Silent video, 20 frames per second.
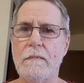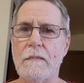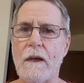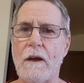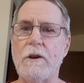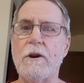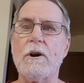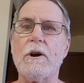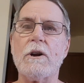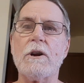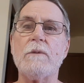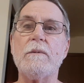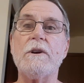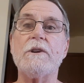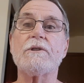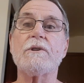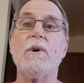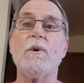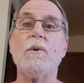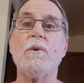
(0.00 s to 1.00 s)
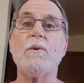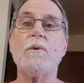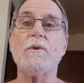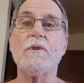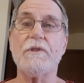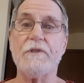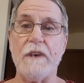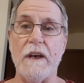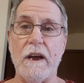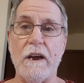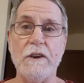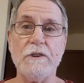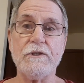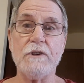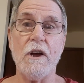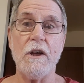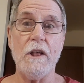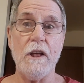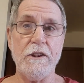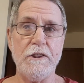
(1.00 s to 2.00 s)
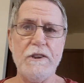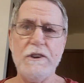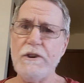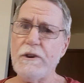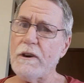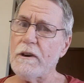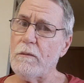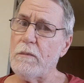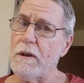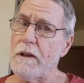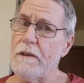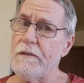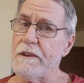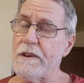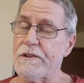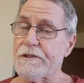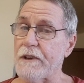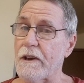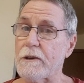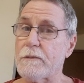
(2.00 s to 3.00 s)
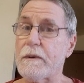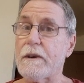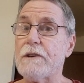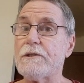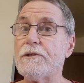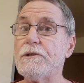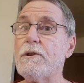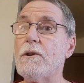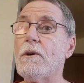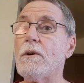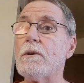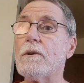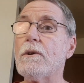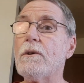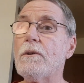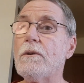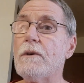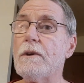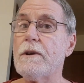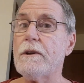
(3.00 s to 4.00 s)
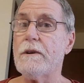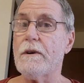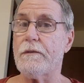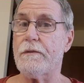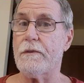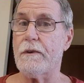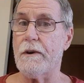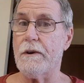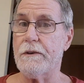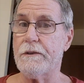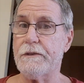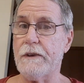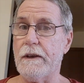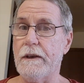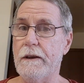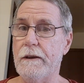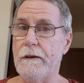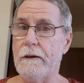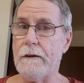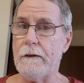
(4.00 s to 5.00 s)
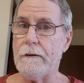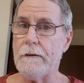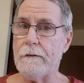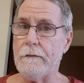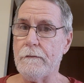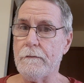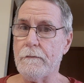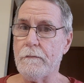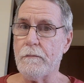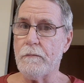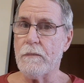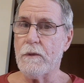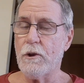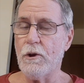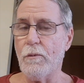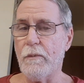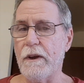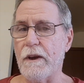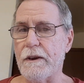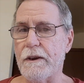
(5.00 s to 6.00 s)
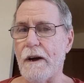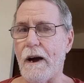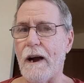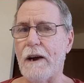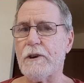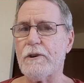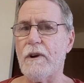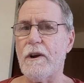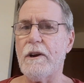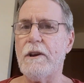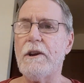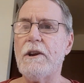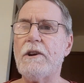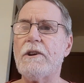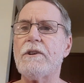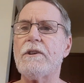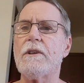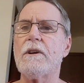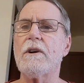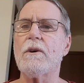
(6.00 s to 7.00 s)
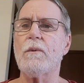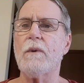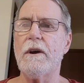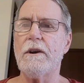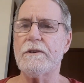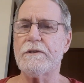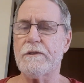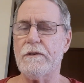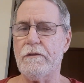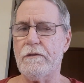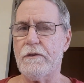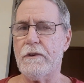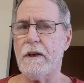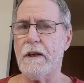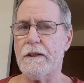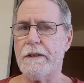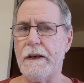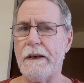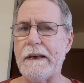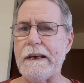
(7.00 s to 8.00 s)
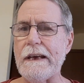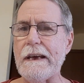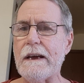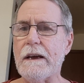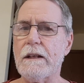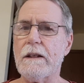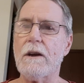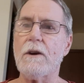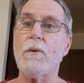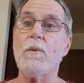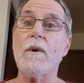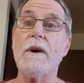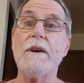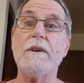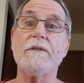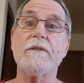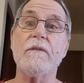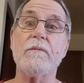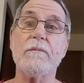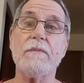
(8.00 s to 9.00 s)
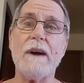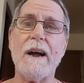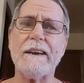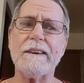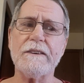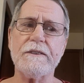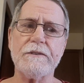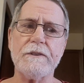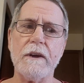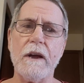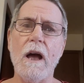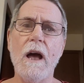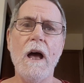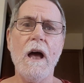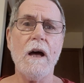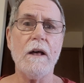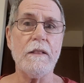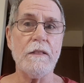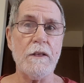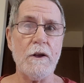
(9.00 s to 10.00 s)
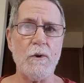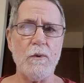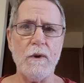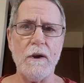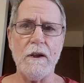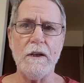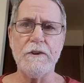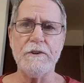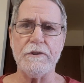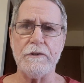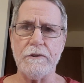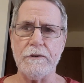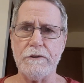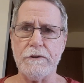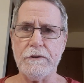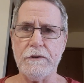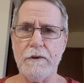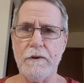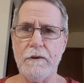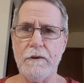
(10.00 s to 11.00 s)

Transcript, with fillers: You're going to be told things, and then you're going to believe these things because you don't know any different, see? You'll be indoctrinated into their ways of thinking, their ways of practicing, their religions